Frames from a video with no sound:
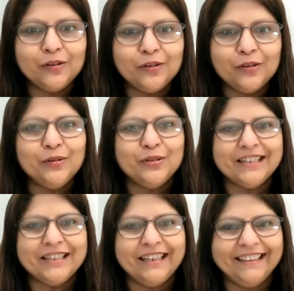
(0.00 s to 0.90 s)
how to use
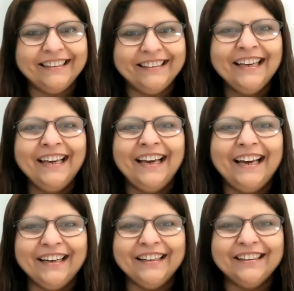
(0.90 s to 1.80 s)
it
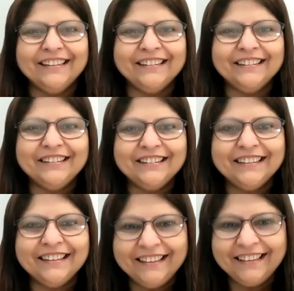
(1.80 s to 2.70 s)
uh, exactly
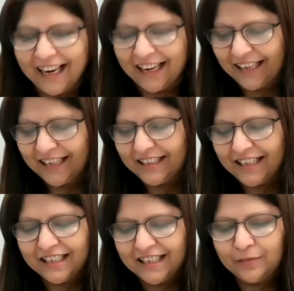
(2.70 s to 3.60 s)
yeah that,
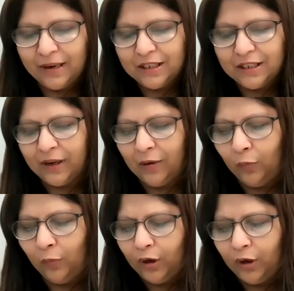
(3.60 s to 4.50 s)
that's the best way
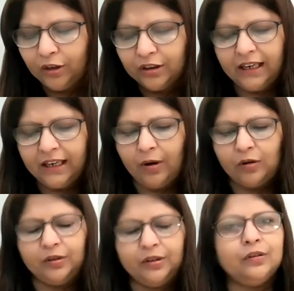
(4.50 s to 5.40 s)
what do you think
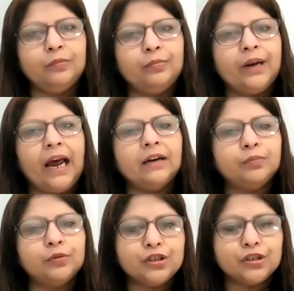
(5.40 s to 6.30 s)
about you know
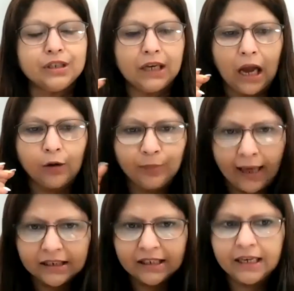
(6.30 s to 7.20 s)
brand positioning how
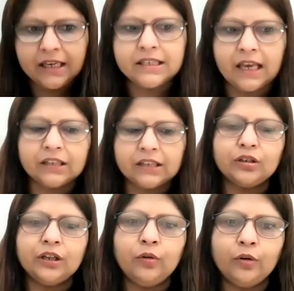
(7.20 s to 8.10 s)
black tie is
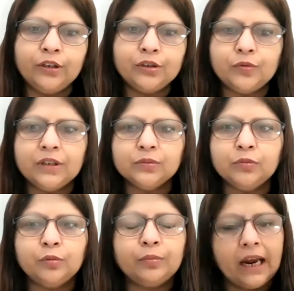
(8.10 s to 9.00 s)
actually going towards
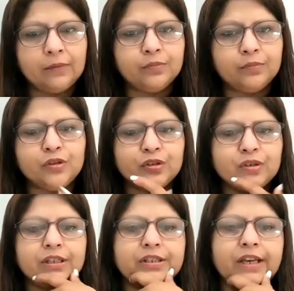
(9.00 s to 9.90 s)
more brand
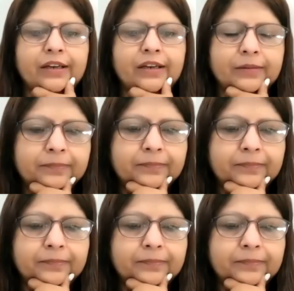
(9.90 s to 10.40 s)
positioning side